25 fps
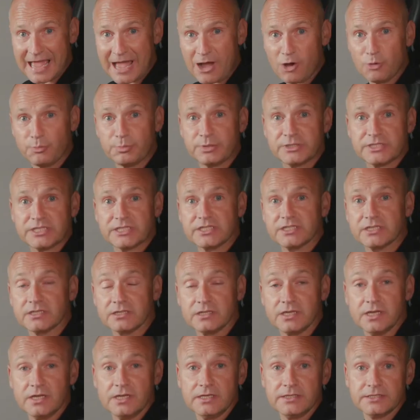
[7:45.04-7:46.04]
L
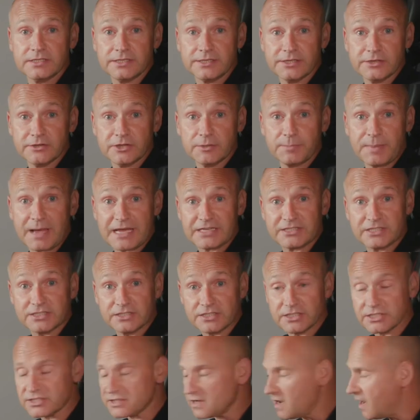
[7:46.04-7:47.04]
position to do the
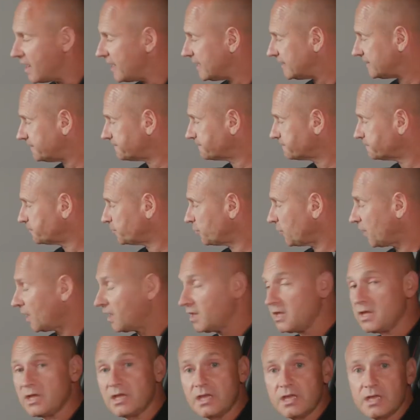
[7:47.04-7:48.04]
passenger side.
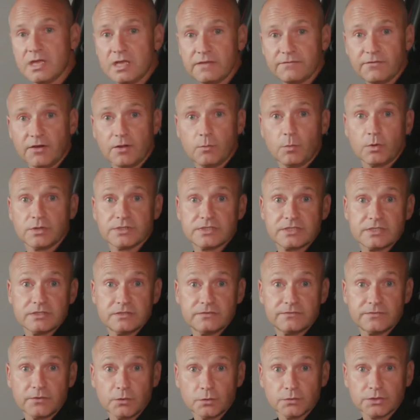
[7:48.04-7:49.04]
If I want to
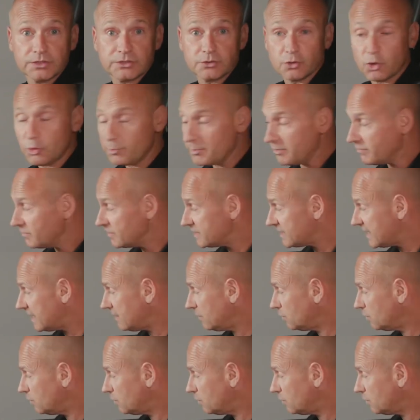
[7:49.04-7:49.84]
fold the door mirrors in